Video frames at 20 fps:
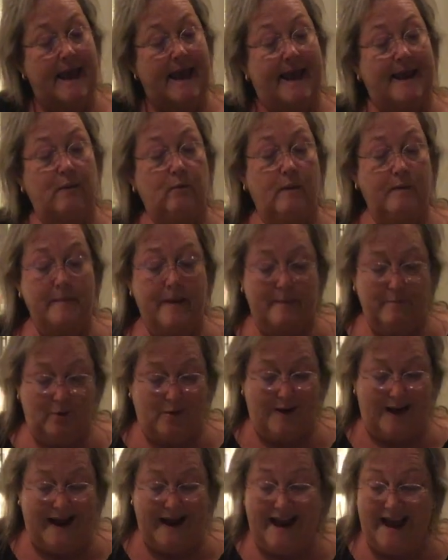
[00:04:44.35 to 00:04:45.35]
And
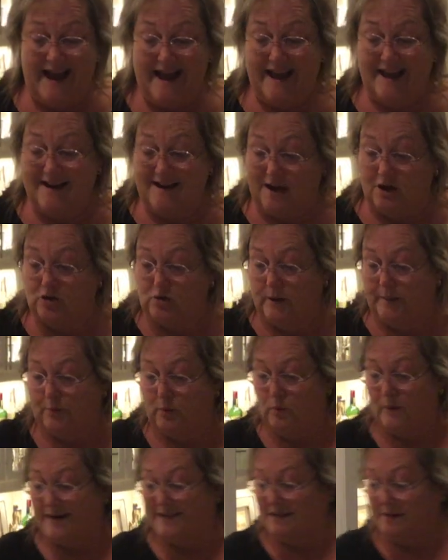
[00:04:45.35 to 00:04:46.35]
remember, I had a
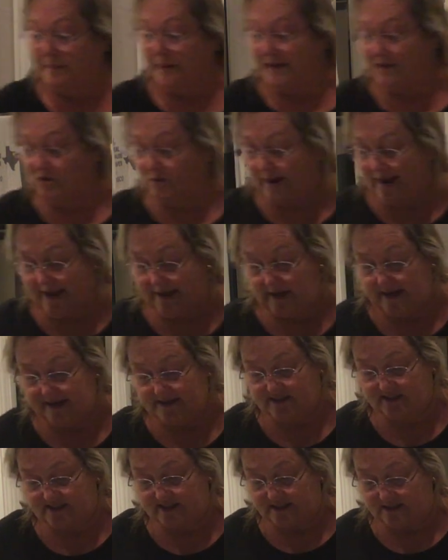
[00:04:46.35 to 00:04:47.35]
triple recipe, so I had like
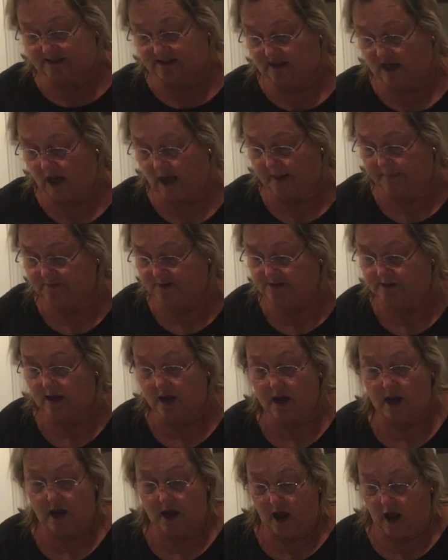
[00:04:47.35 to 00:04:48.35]
6
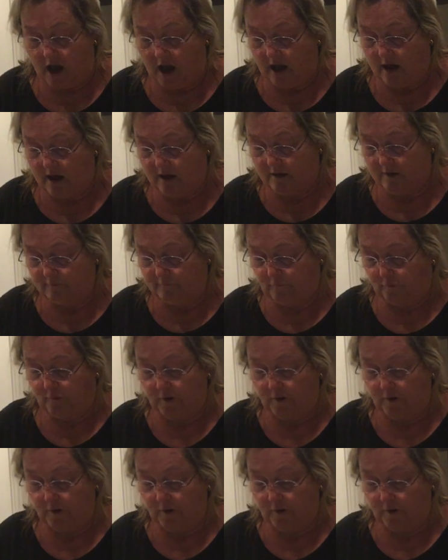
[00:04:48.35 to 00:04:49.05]
cups of